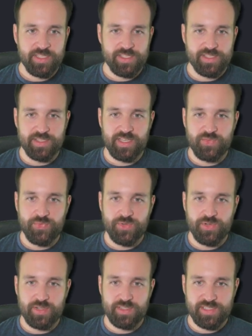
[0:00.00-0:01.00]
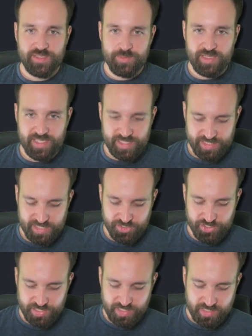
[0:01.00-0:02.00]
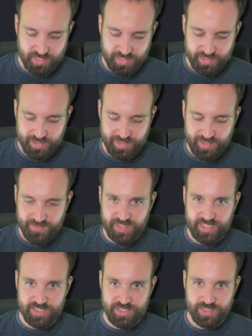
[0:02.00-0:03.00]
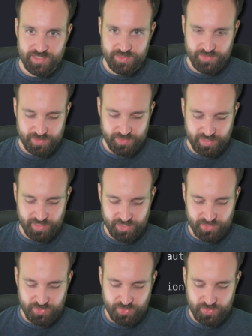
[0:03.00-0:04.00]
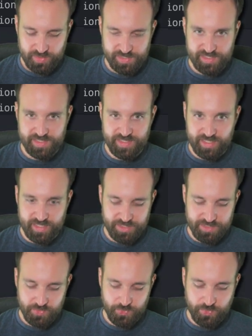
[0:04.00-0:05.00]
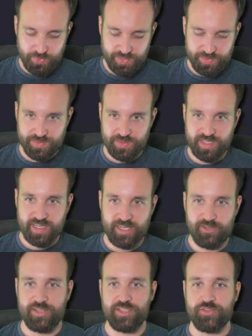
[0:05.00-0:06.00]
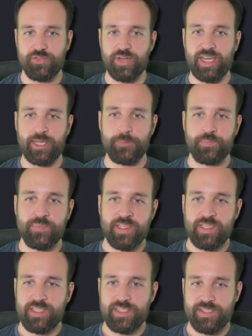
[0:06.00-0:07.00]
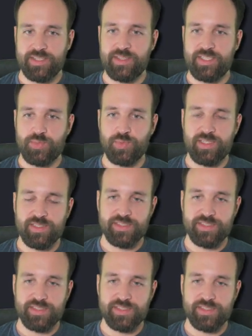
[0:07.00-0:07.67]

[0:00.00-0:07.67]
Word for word: So therefore, simply attach a click event and call start with the current track. So this will